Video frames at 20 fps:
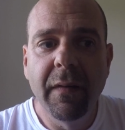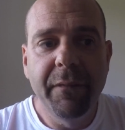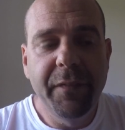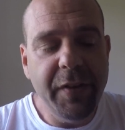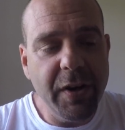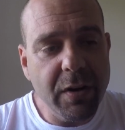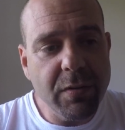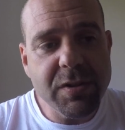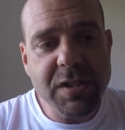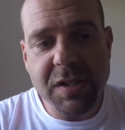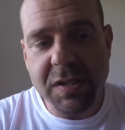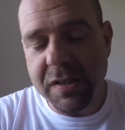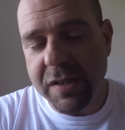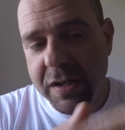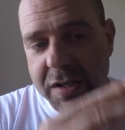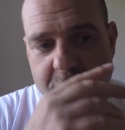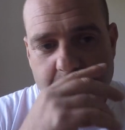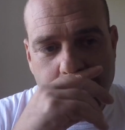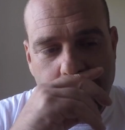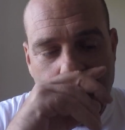
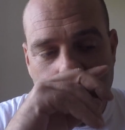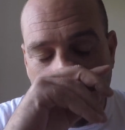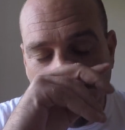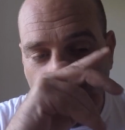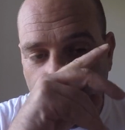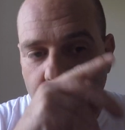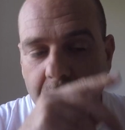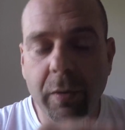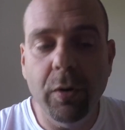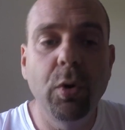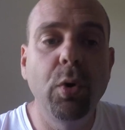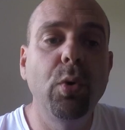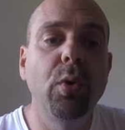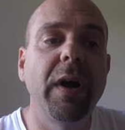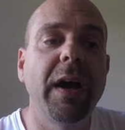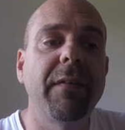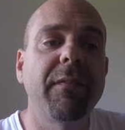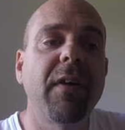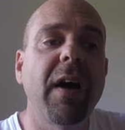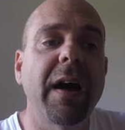There's people who
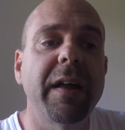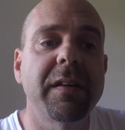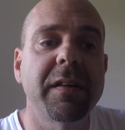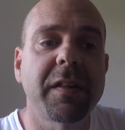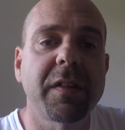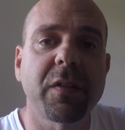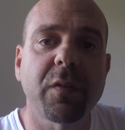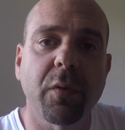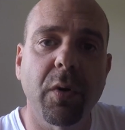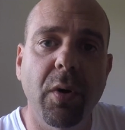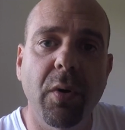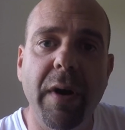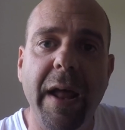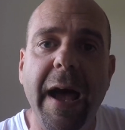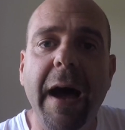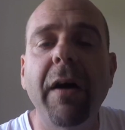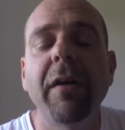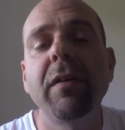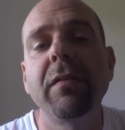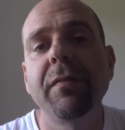have gotten thrown
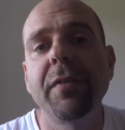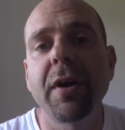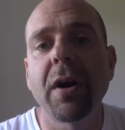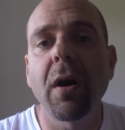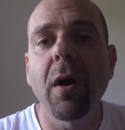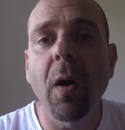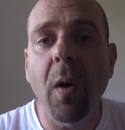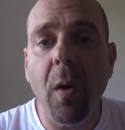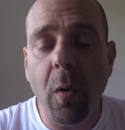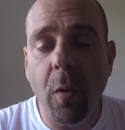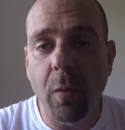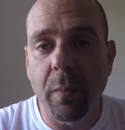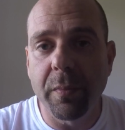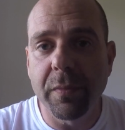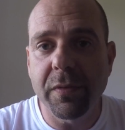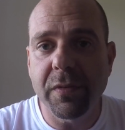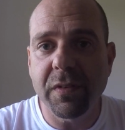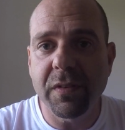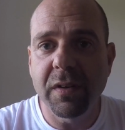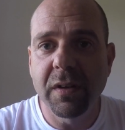out of their
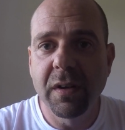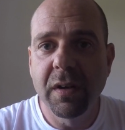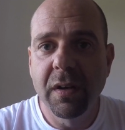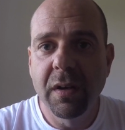homes